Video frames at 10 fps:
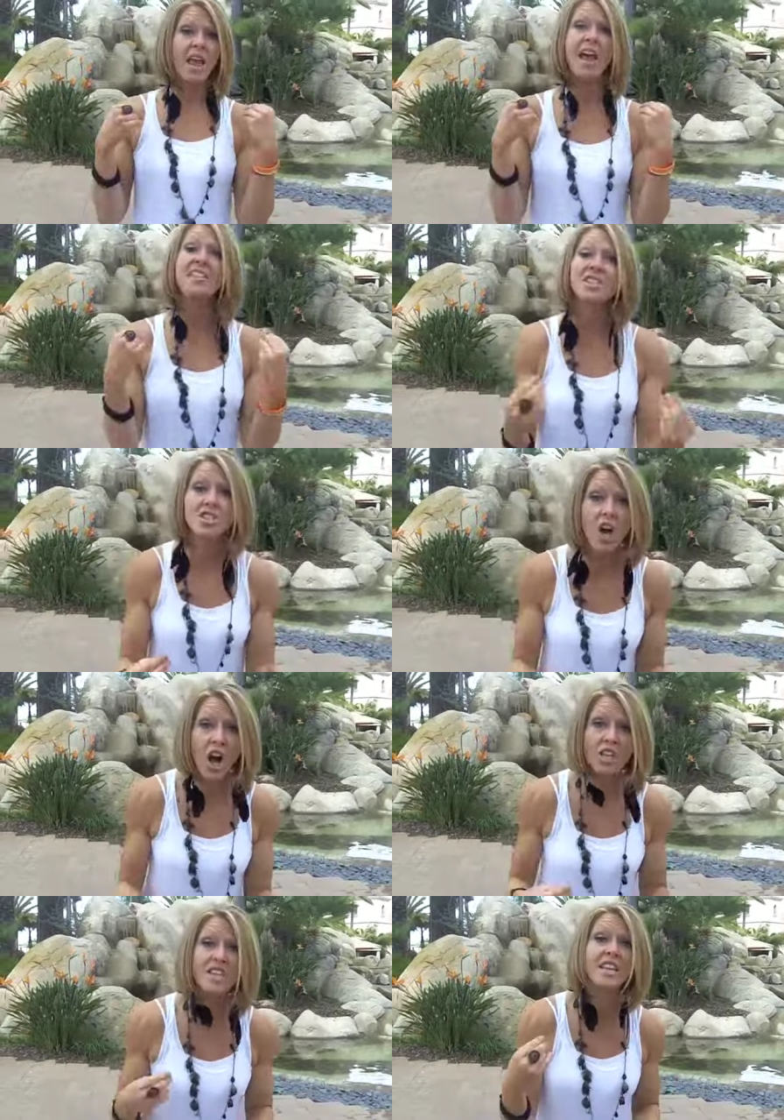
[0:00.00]
and this
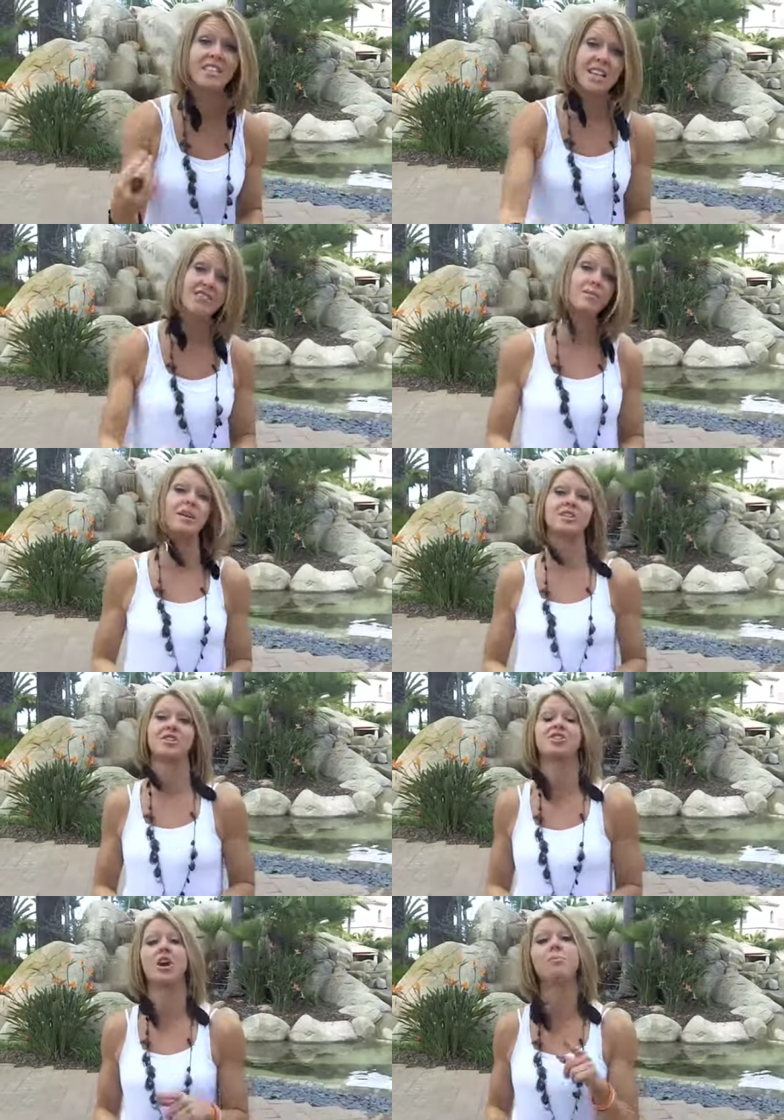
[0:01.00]
knowledge and this information
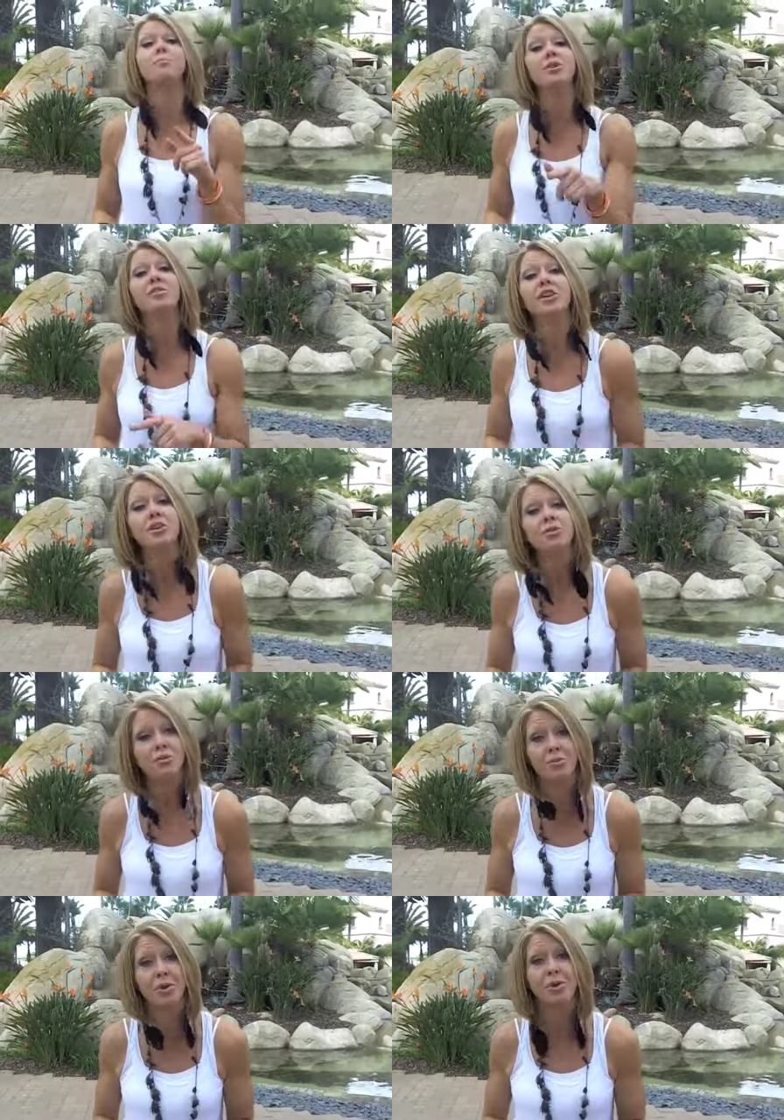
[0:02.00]
to start moving you
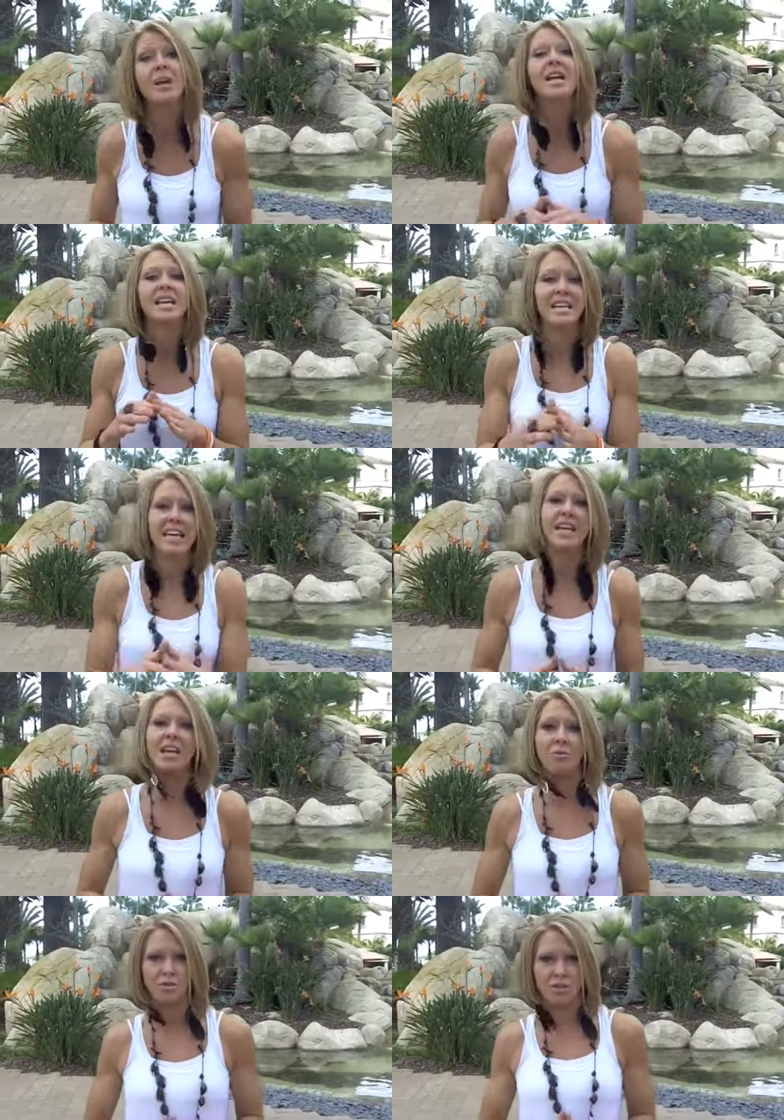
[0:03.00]
through
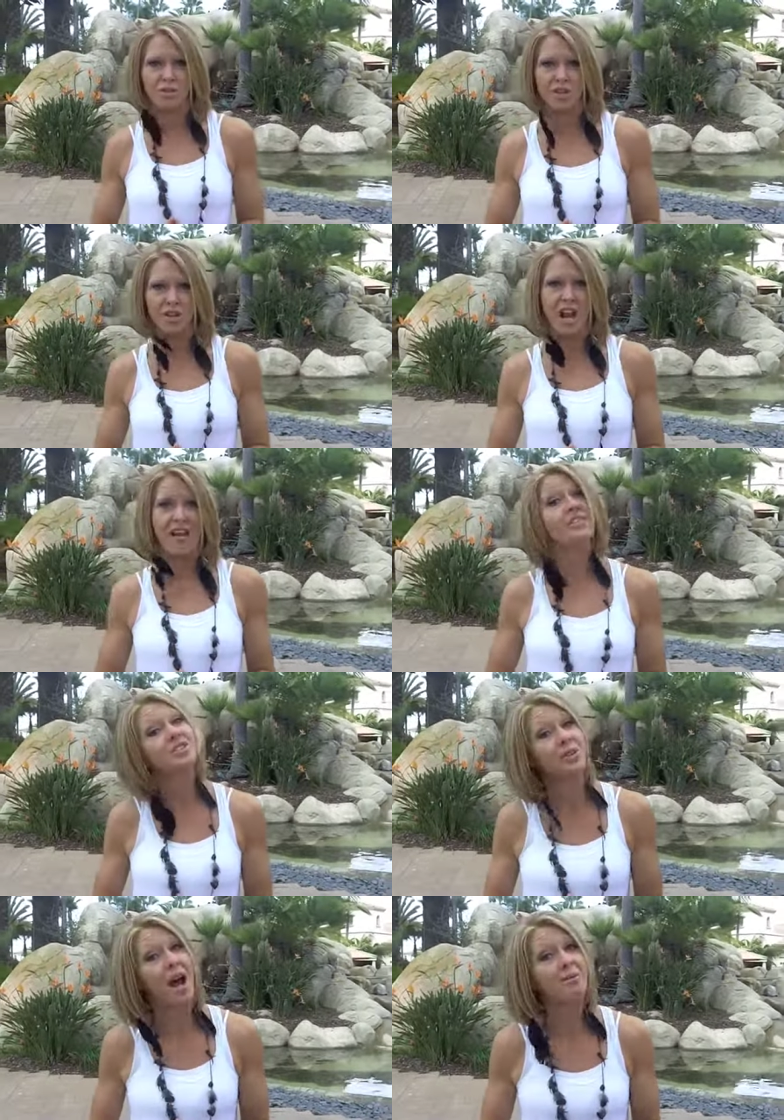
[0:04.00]
getting results in your life.
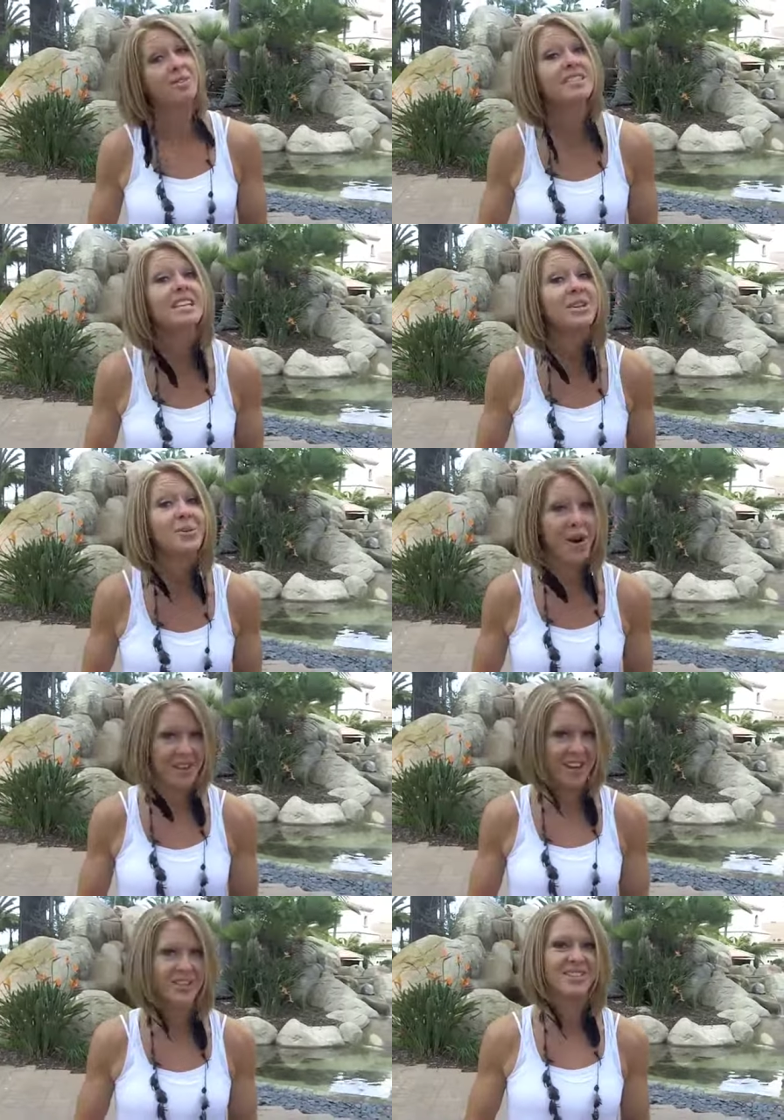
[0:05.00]
So I will see you on
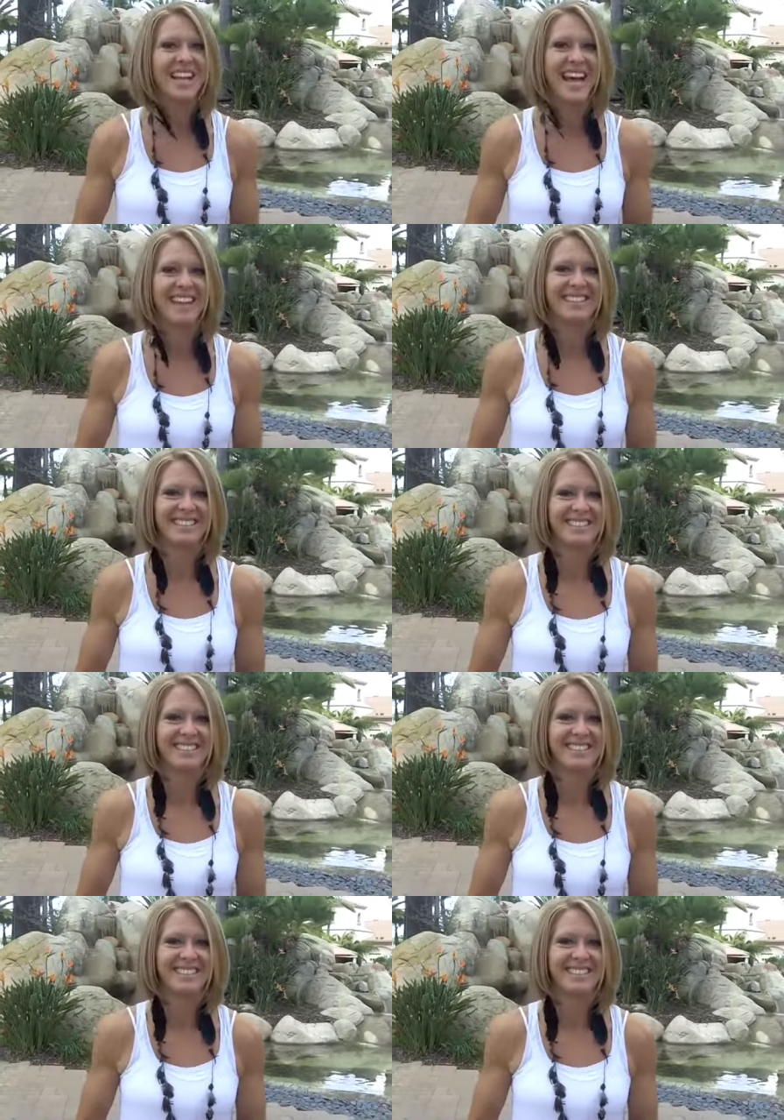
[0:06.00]
the other side.